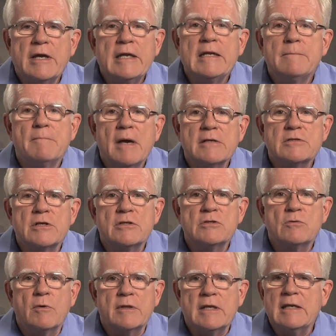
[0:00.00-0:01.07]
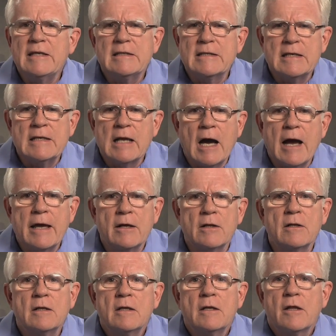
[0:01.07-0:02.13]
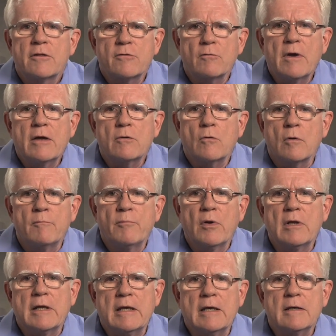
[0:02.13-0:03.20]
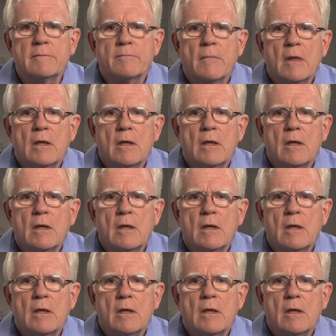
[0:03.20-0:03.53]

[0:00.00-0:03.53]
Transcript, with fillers: any message with any denial, threat, or bullying,